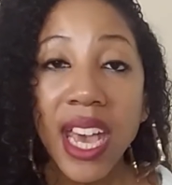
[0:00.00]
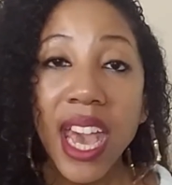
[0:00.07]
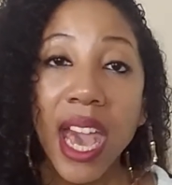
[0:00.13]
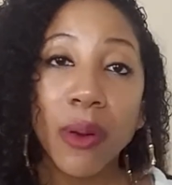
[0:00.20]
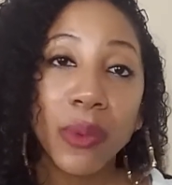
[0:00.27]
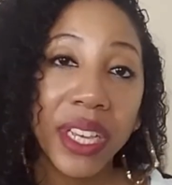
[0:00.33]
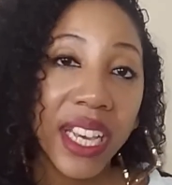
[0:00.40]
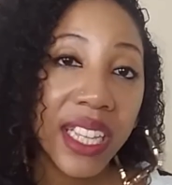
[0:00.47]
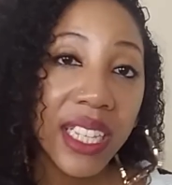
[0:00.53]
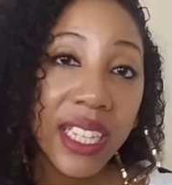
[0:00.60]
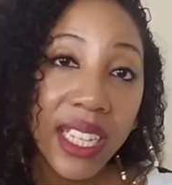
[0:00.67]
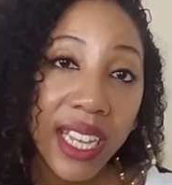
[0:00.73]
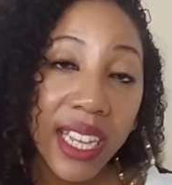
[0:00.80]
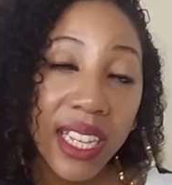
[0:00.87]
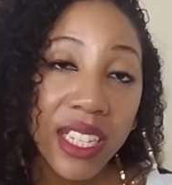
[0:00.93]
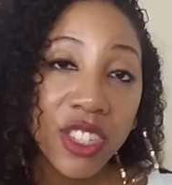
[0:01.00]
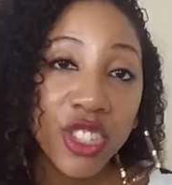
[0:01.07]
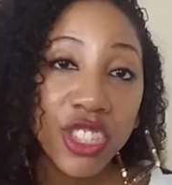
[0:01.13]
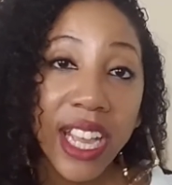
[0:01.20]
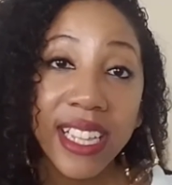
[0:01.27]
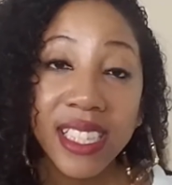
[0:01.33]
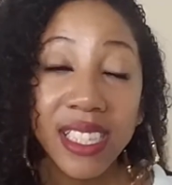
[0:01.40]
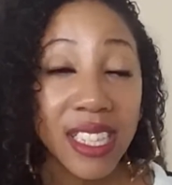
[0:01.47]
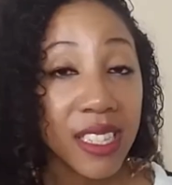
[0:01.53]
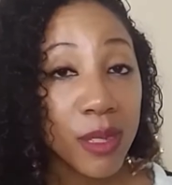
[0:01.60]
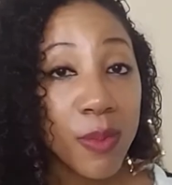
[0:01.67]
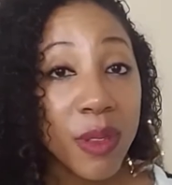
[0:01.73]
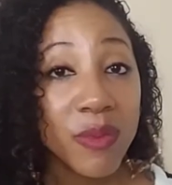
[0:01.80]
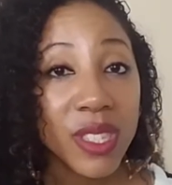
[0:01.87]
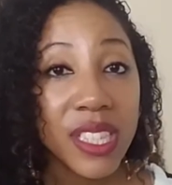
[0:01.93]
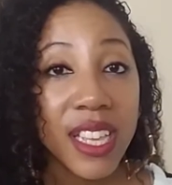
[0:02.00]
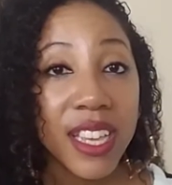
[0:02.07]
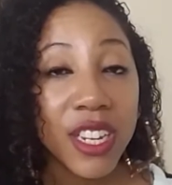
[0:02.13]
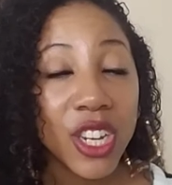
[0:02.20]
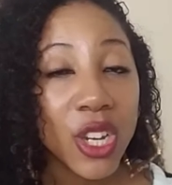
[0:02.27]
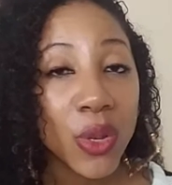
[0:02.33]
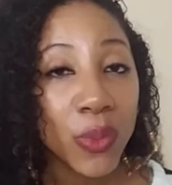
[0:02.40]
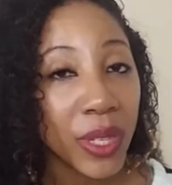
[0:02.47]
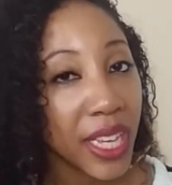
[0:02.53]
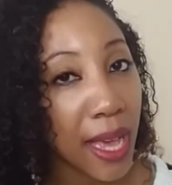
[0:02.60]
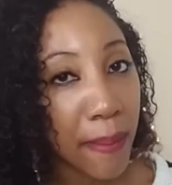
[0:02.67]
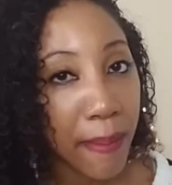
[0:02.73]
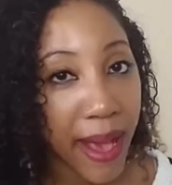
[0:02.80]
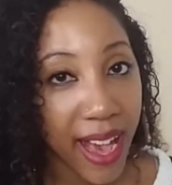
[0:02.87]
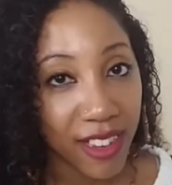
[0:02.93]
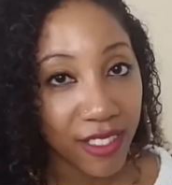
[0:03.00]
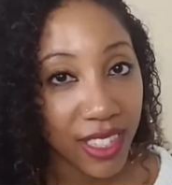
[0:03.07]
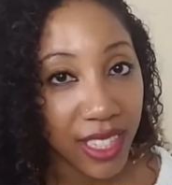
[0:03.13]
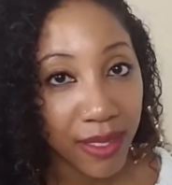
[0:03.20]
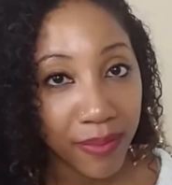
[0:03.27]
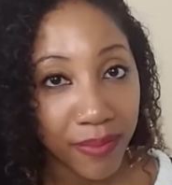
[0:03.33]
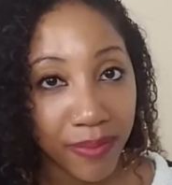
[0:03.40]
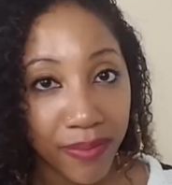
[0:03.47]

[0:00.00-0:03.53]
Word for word: and we get engaged, and six months later, we get married.